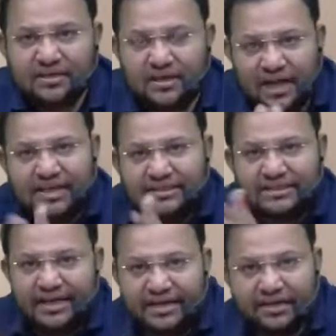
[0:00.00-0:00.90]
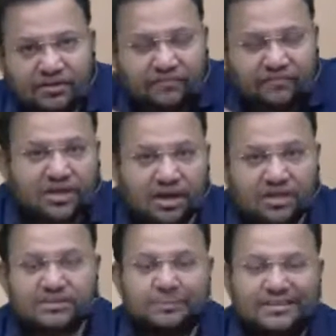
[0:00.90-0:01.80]
and then we talk
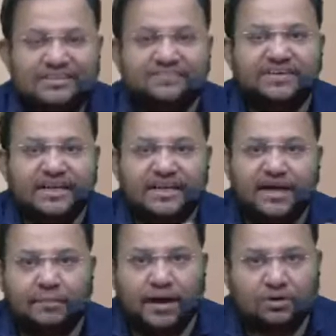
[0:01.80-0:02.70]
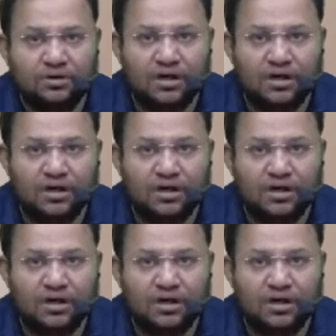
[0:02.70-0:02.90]
specifically about